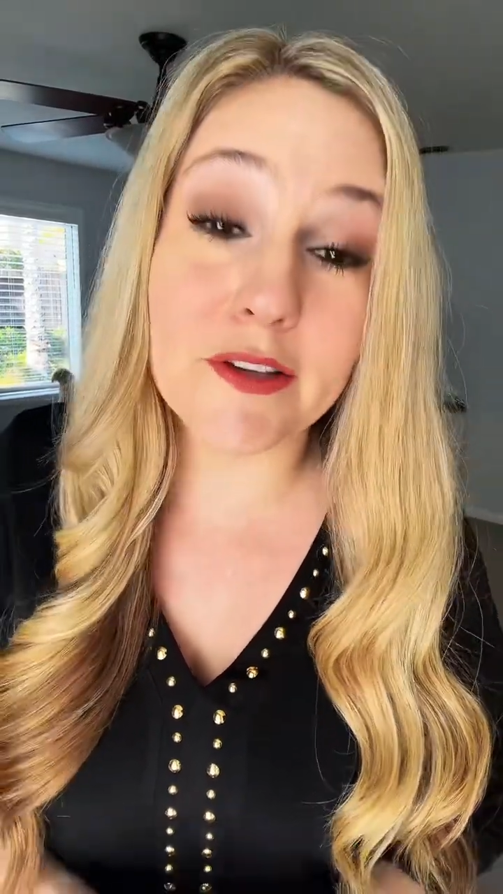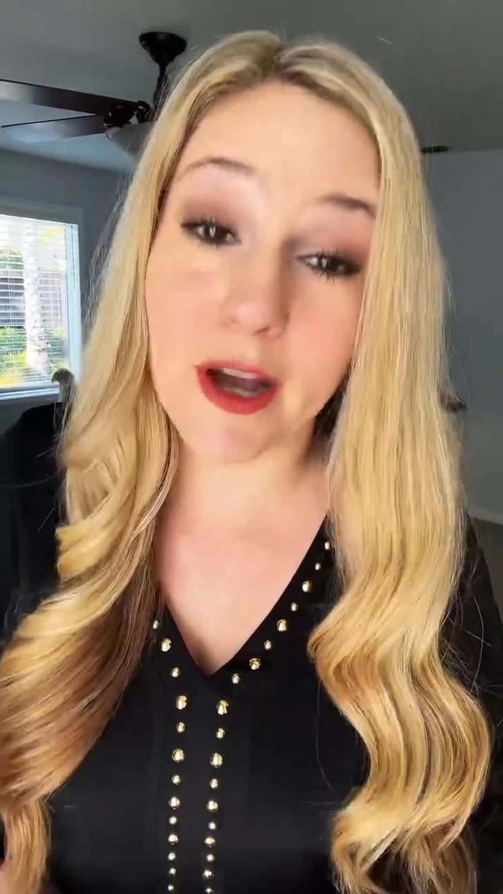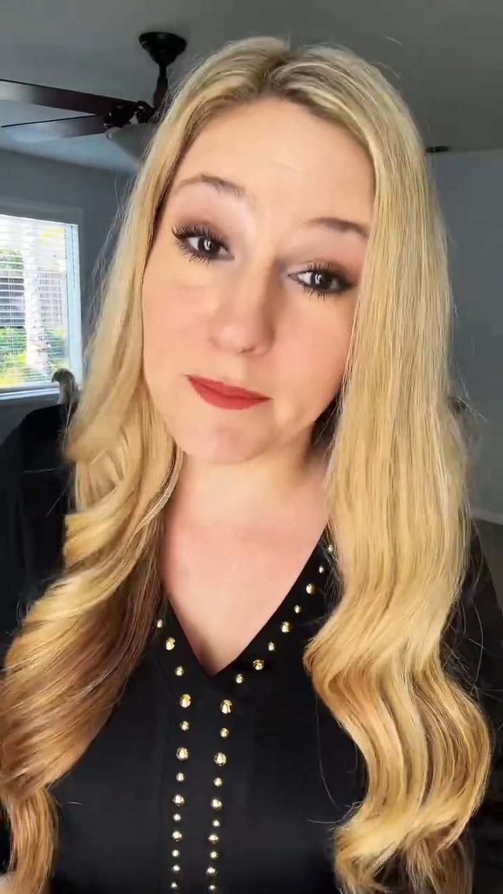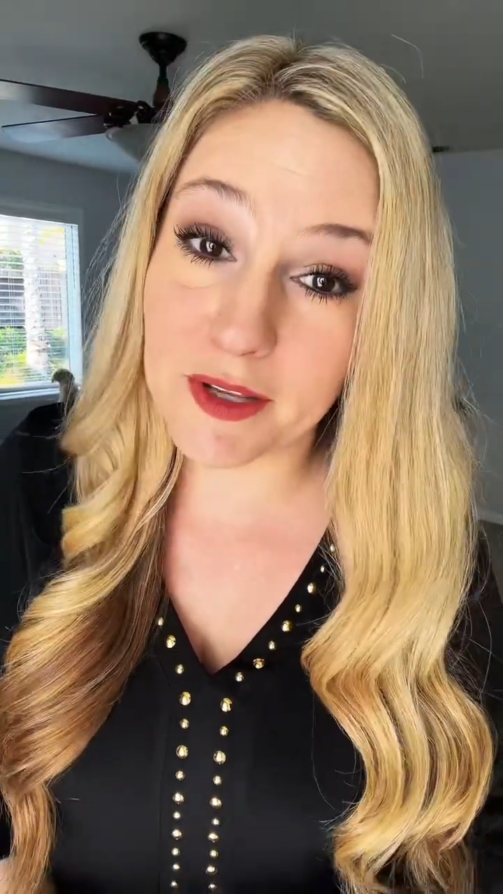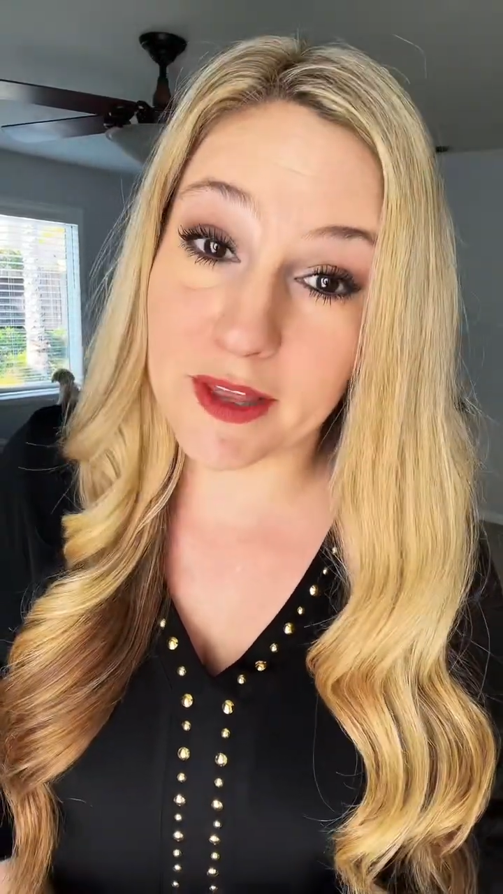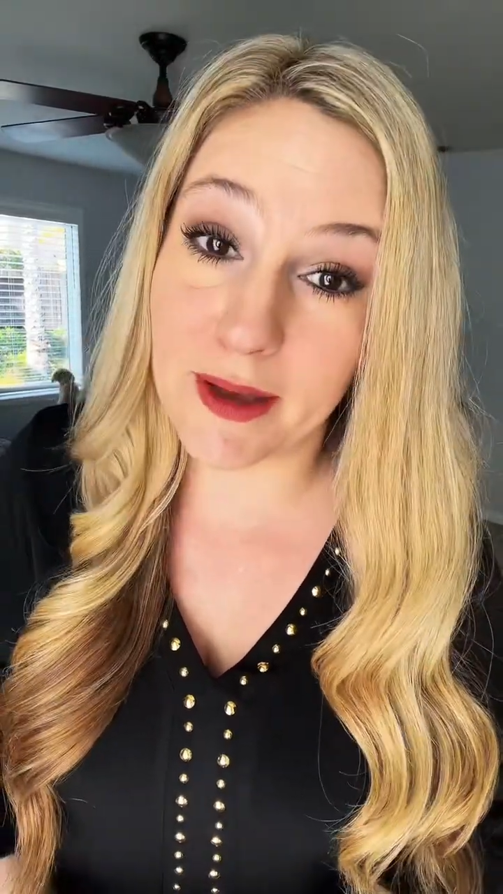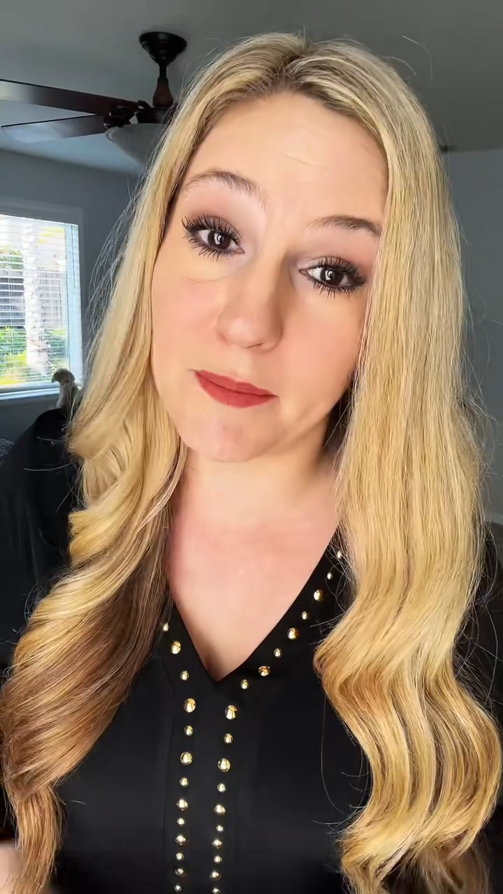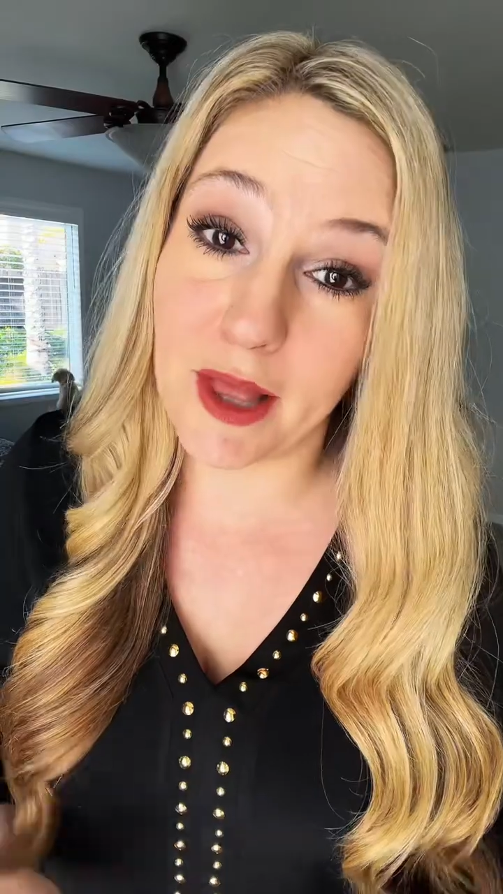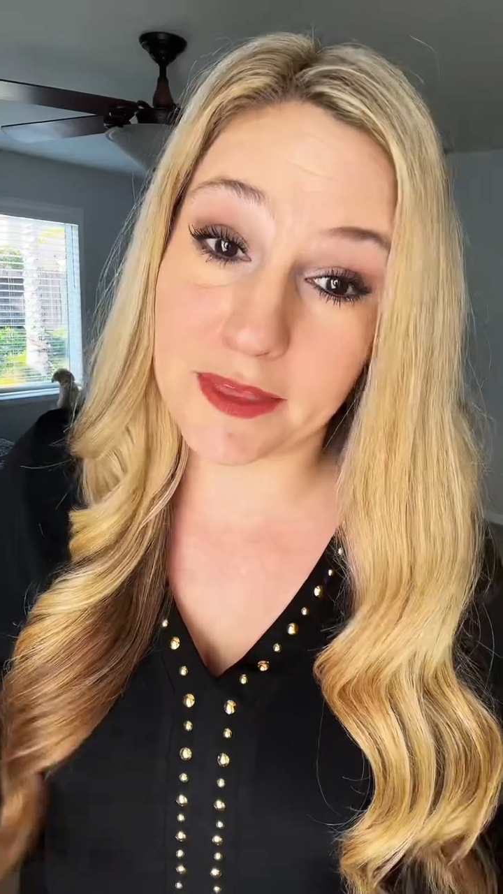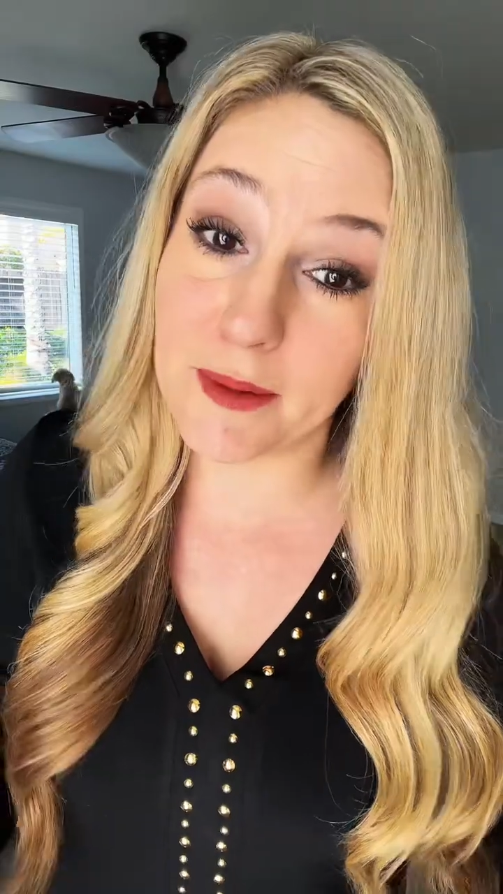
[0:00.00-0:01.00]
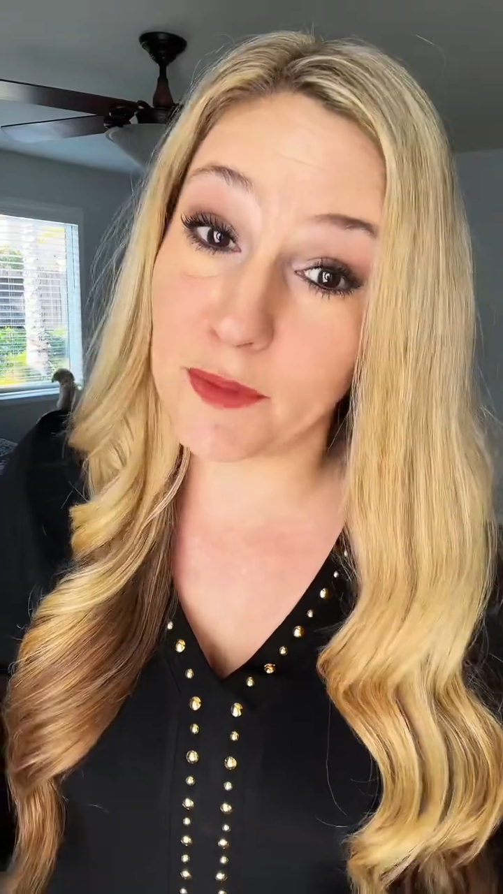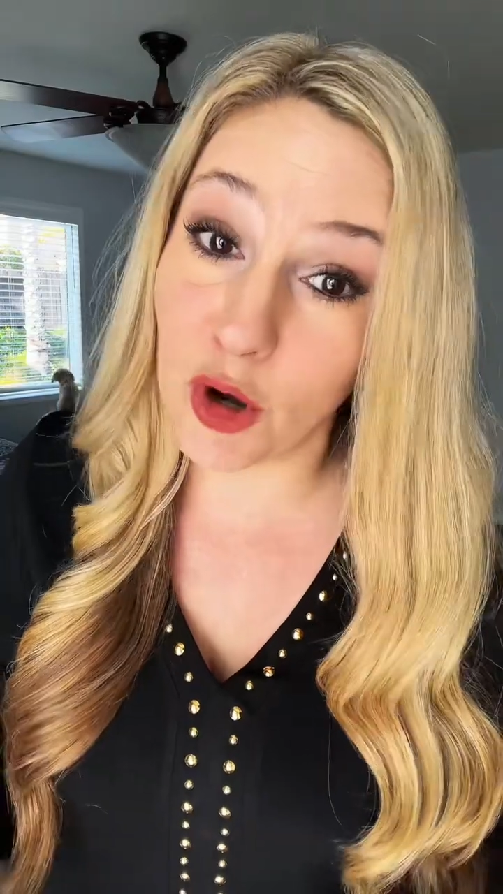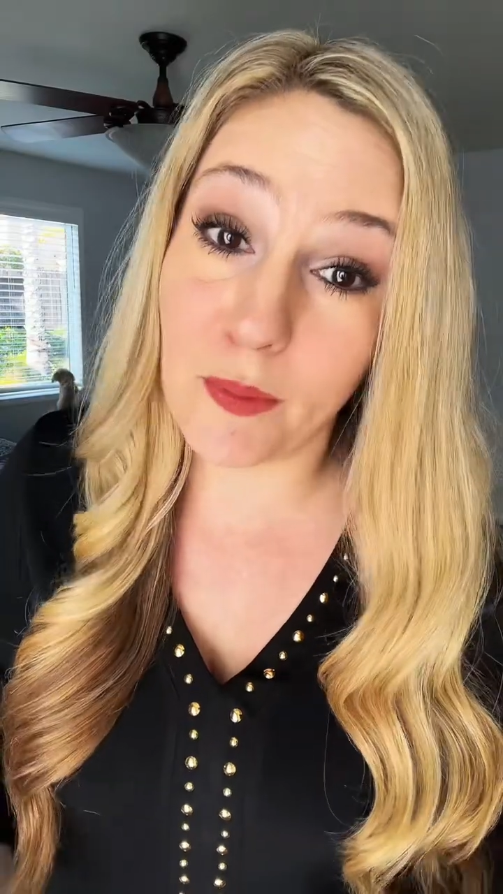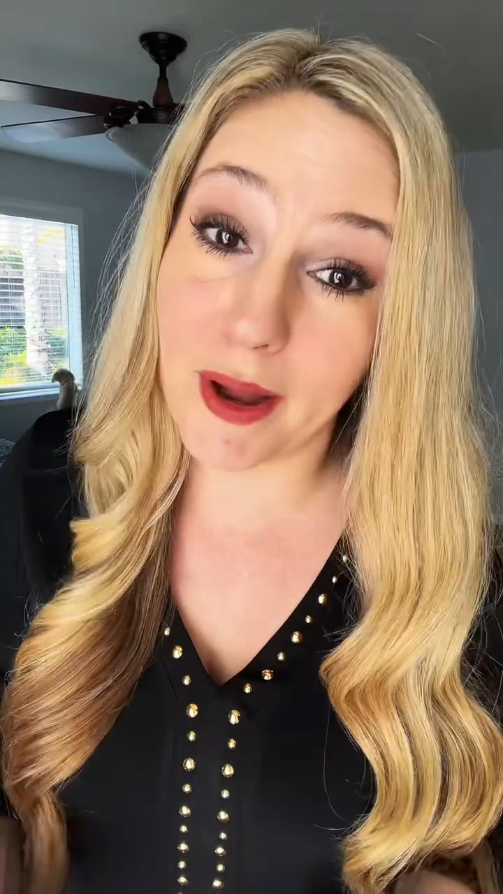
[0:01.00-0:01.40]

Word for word: come to them, let them know